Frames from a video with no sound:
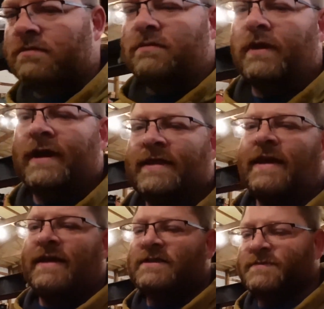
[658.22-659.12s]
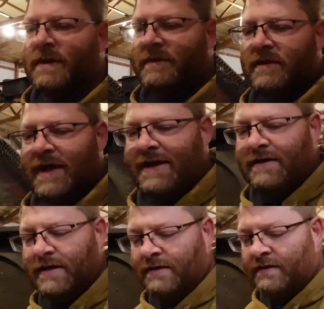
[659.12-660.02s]
Well, I think it's probably light
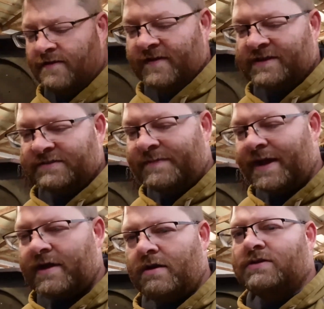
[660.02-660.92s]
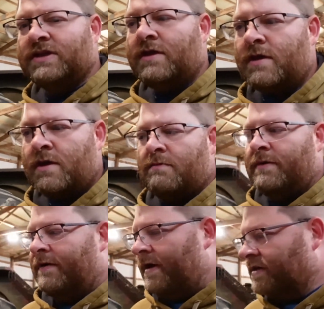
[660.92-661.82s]
in the sense of backhoes,
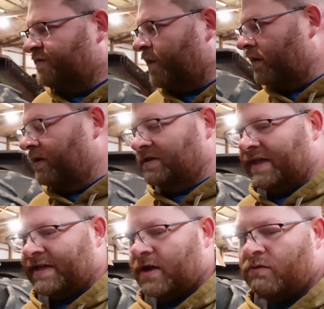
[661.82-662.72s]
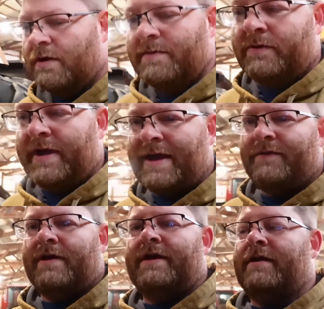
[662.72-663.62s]
but as far as like equipment we have
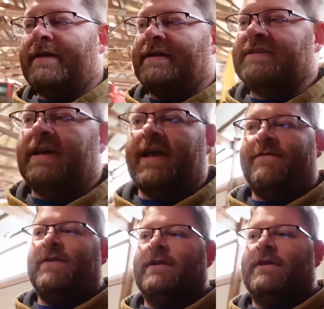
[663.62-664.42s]
around here, that's a heavy